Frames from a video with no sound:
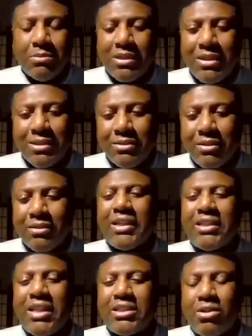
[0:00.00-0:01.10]
It doesn't look like
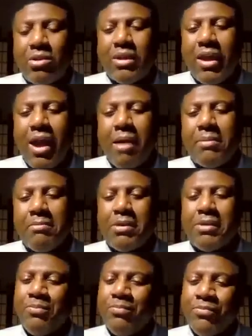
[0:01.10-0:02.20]
that's going to happen,
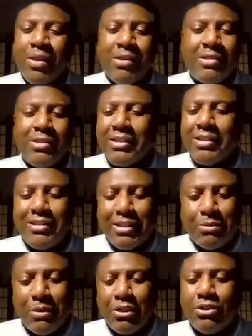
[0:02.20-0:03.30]
but let's just
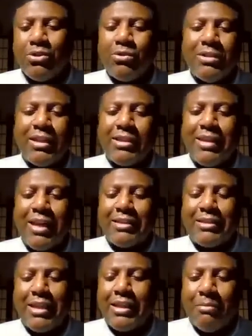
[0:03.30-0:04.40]
be cool and let's not
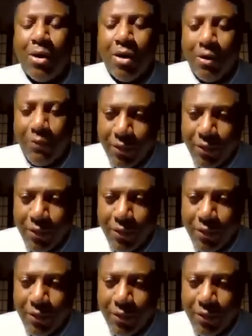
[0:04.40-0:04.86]
set him off.